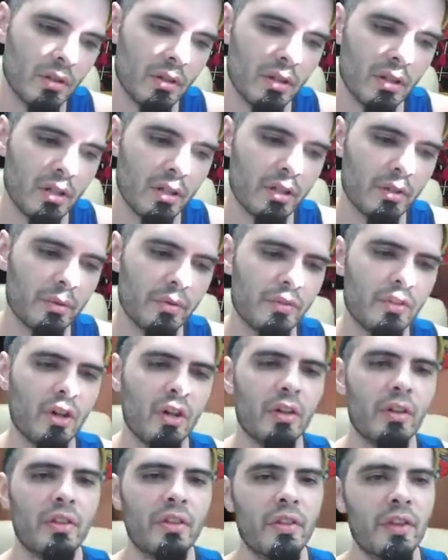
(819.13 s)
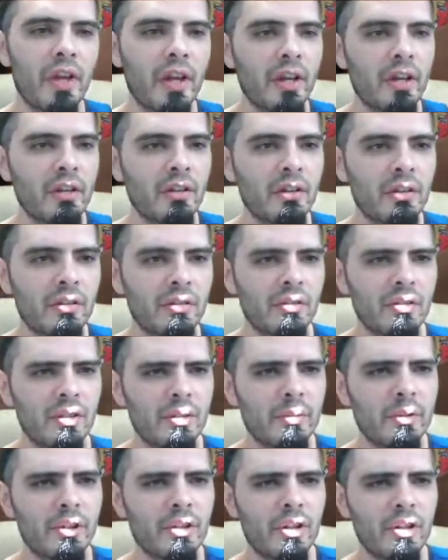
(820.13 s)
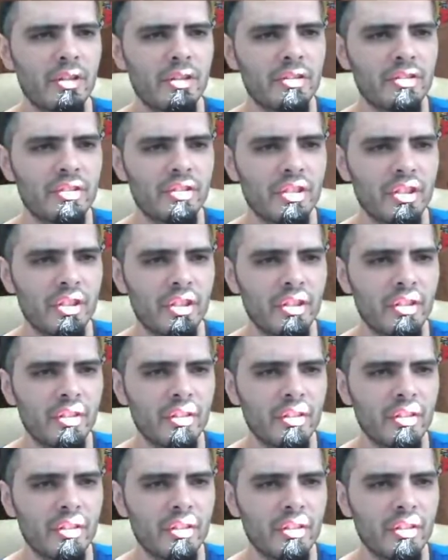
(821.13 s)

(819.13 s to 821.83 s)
And then we've got thing. They're a little bit hard to see.